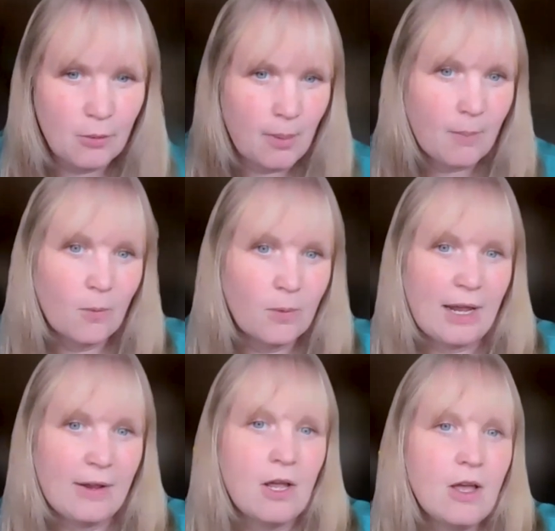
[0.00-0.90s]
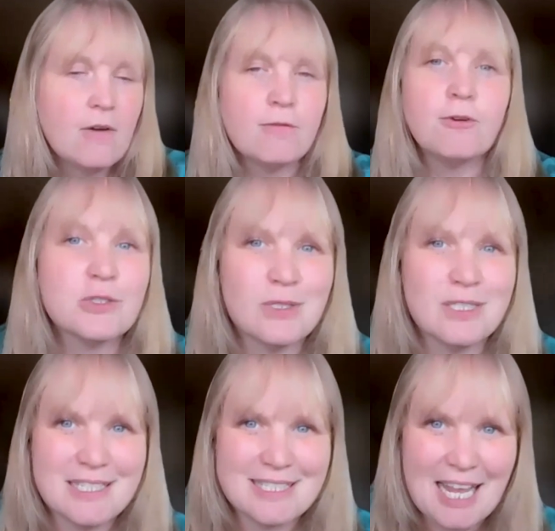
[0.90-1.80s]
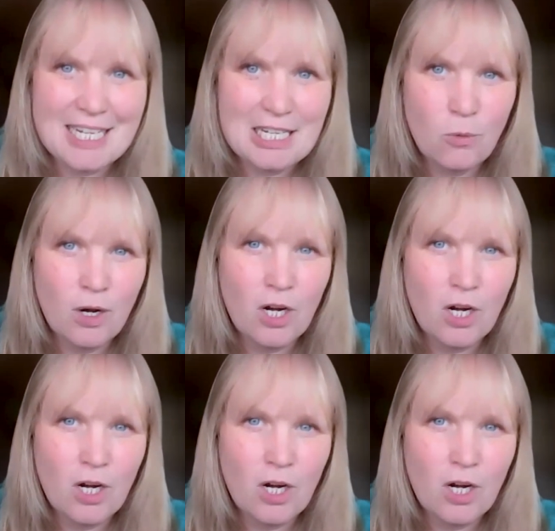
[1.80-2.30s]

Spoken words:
I remember when I first was deciding